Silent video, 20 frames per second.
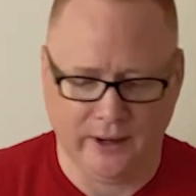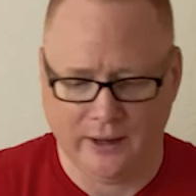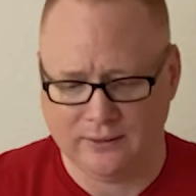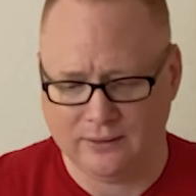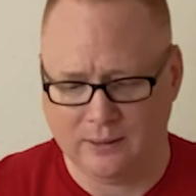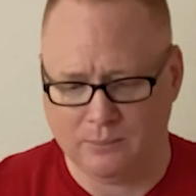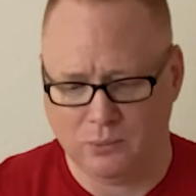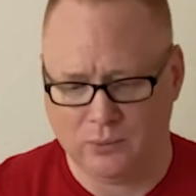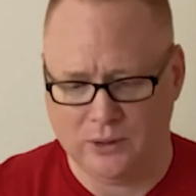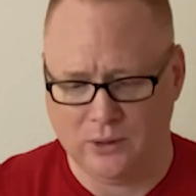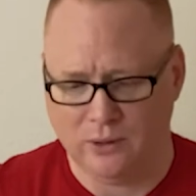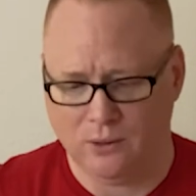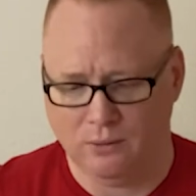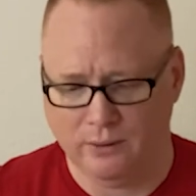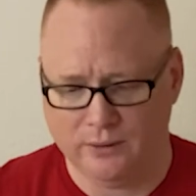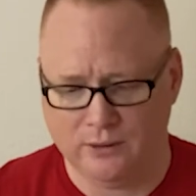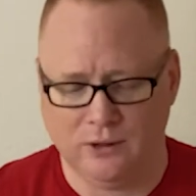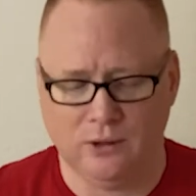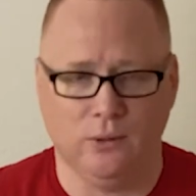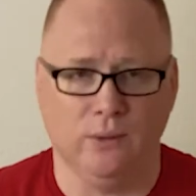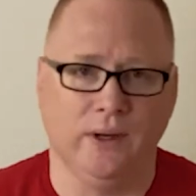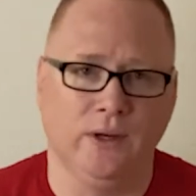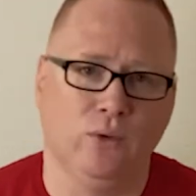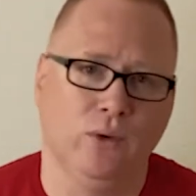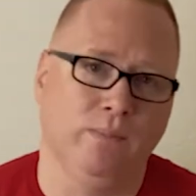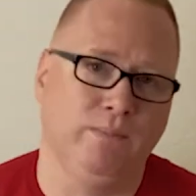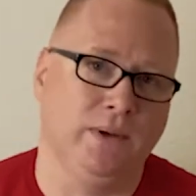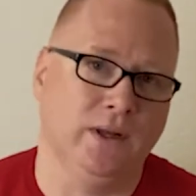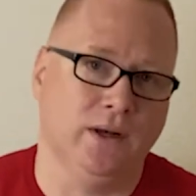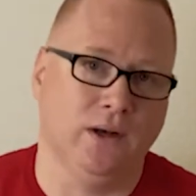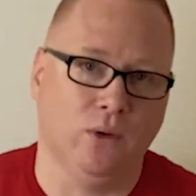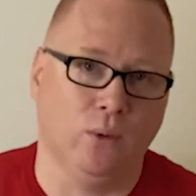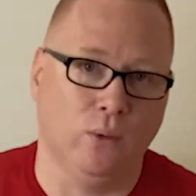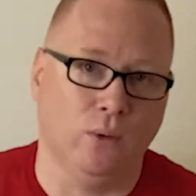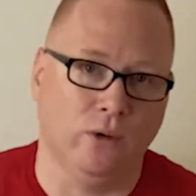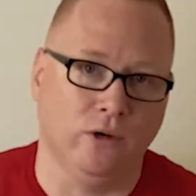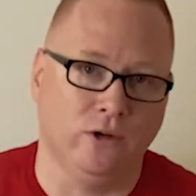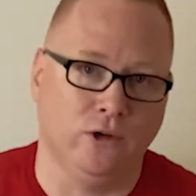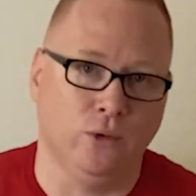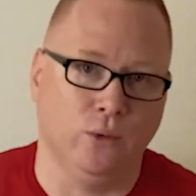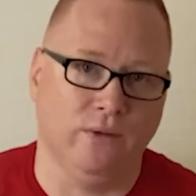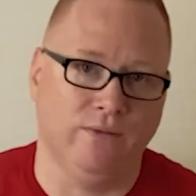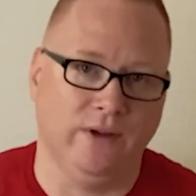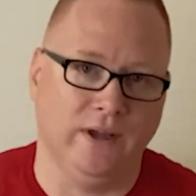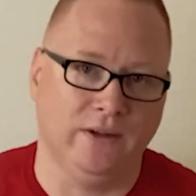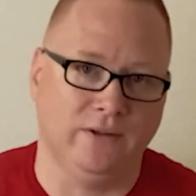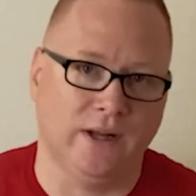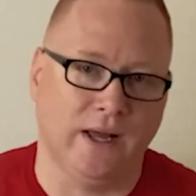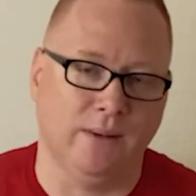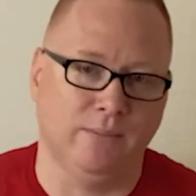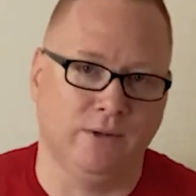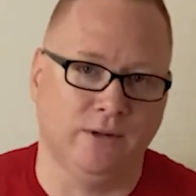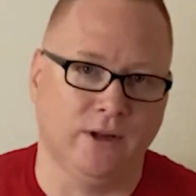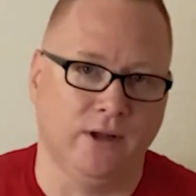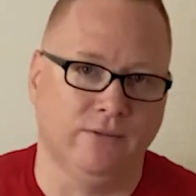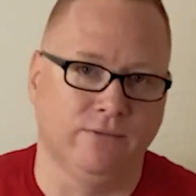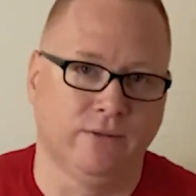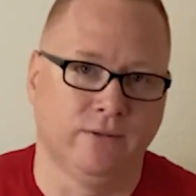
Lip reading: except when you go into encrypted or 2FA type stuff.